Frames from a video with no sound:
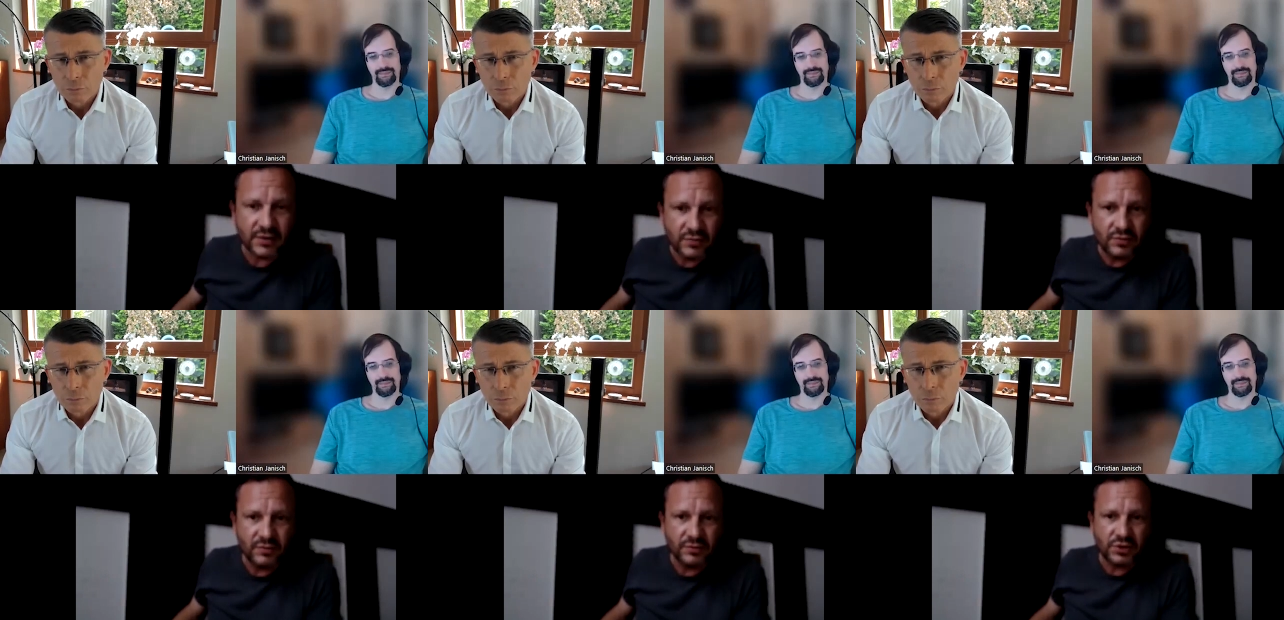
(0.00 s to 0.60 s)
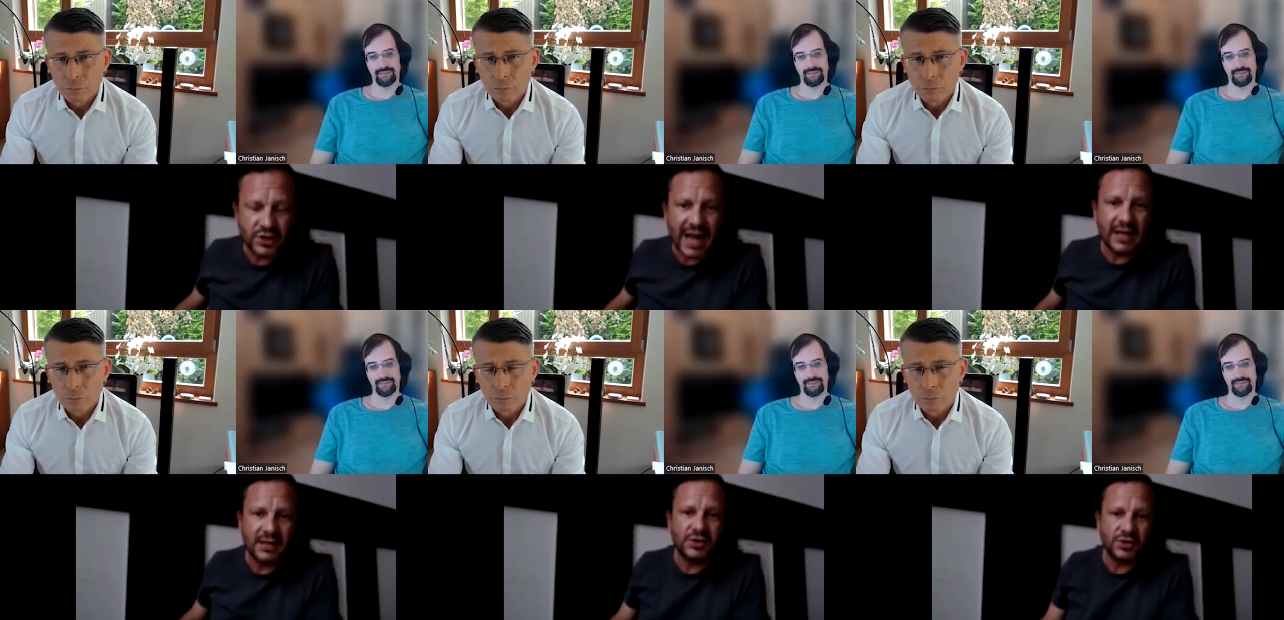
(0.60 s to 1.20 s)
Speaker 1: to
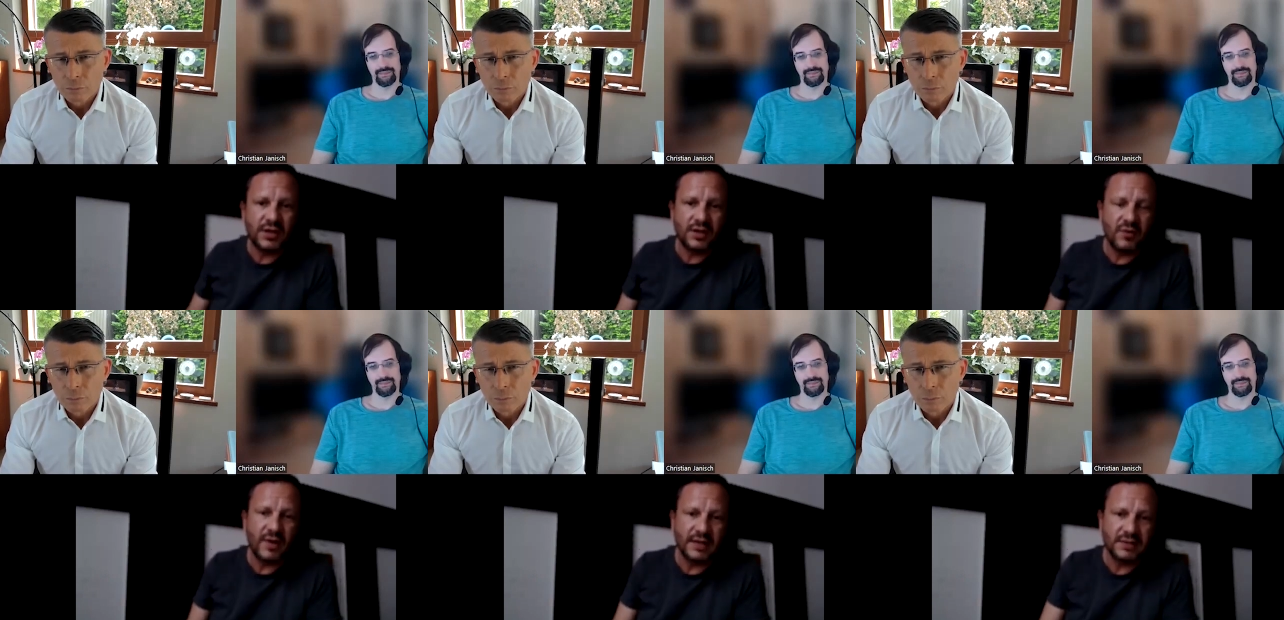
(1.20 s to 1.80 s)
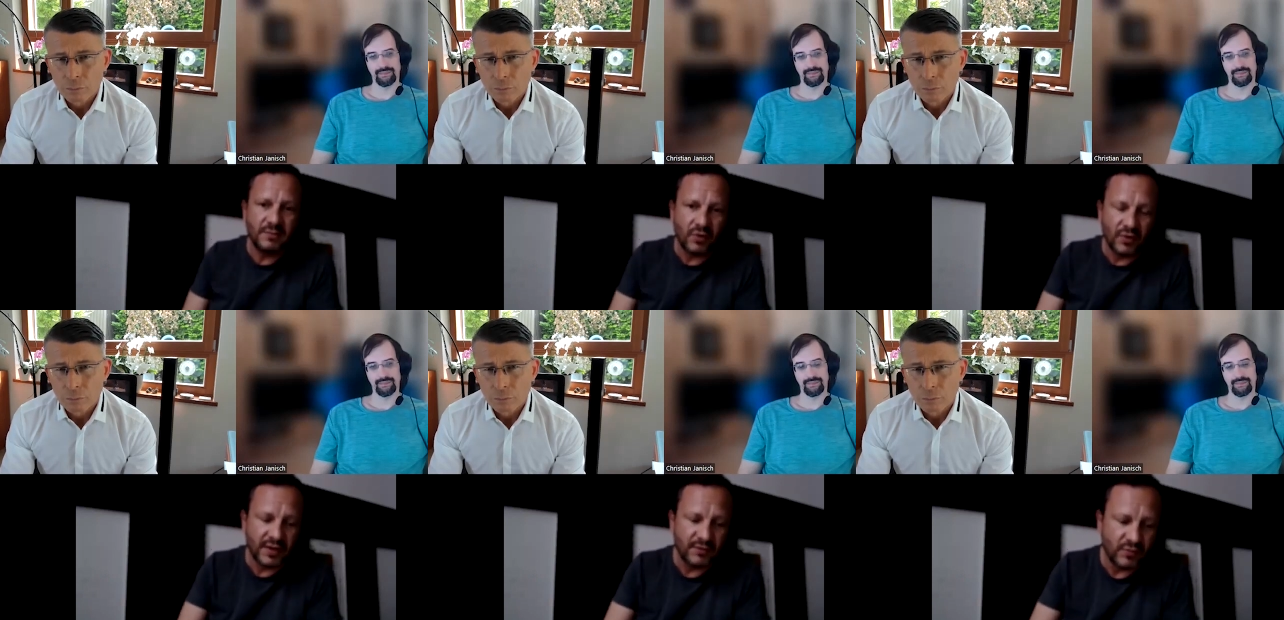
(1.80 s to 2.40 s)
challenge the US more
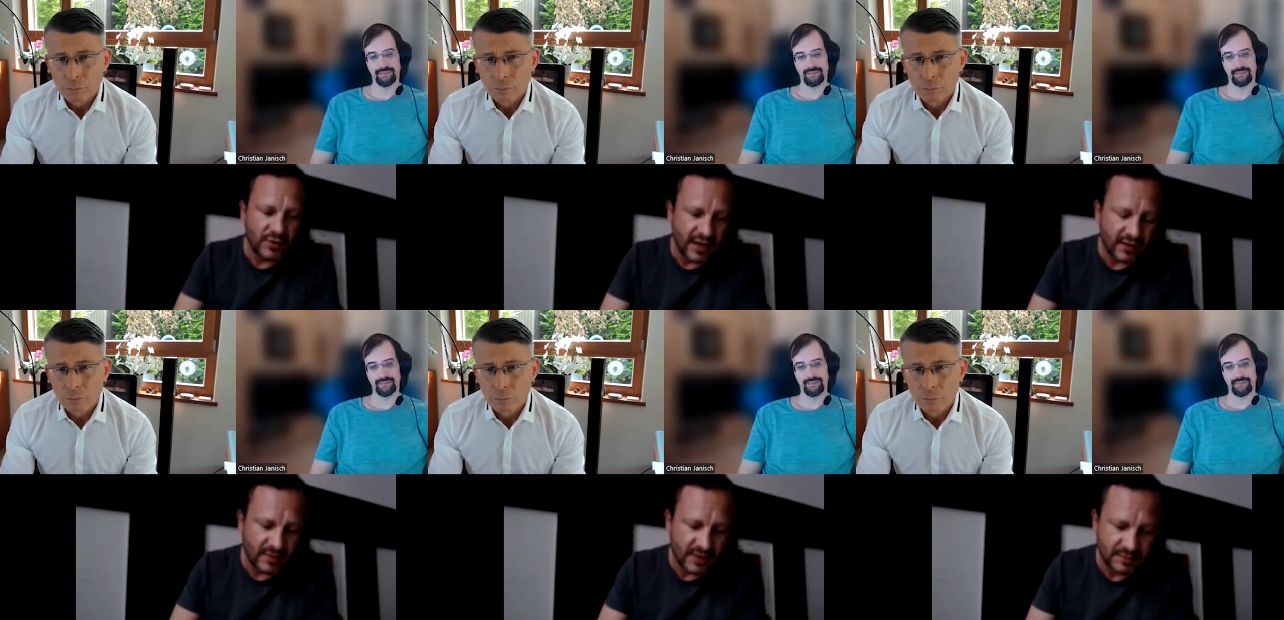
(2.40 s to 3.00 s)
than would otherwise